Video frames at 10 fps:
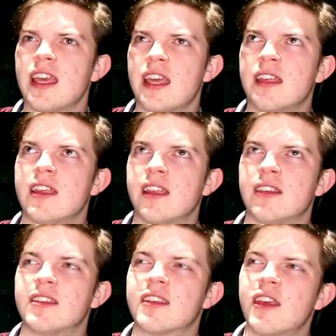it is
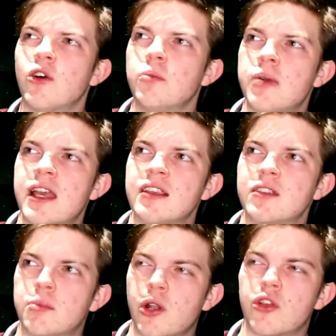skill
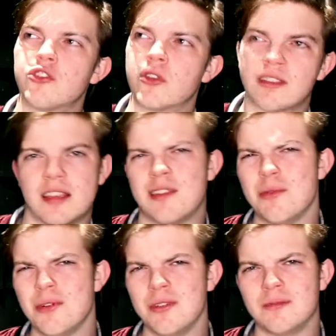based but also
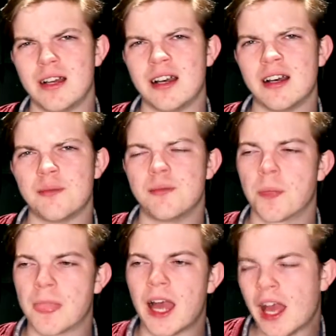accessible. I'll
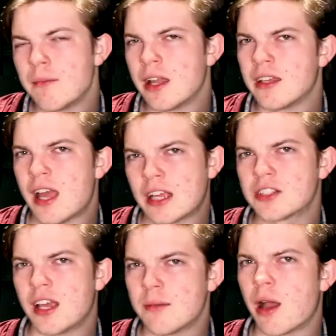
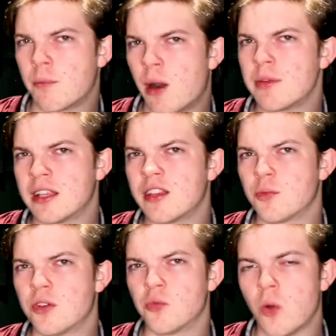probably get this
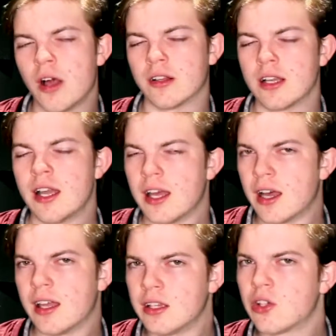one as well.
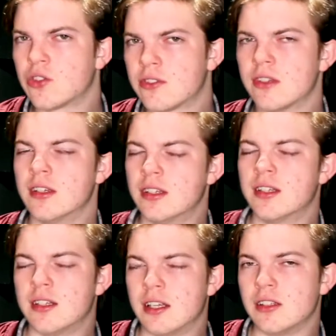It looks
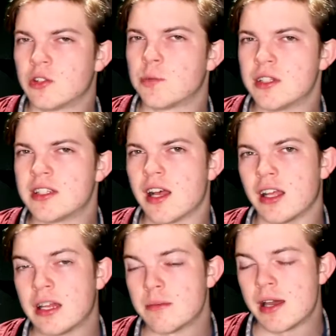pretty
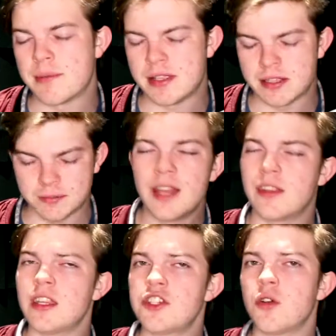solid in my opinion.
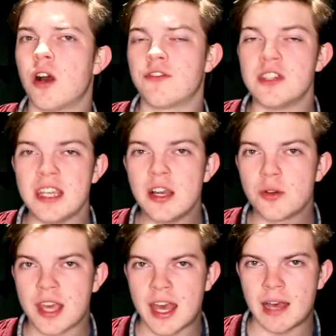Then they showed off Neo
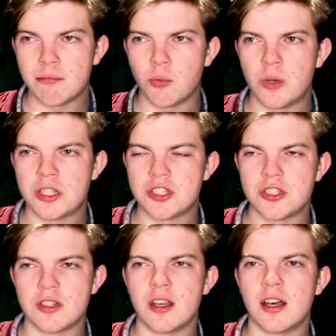Cab, which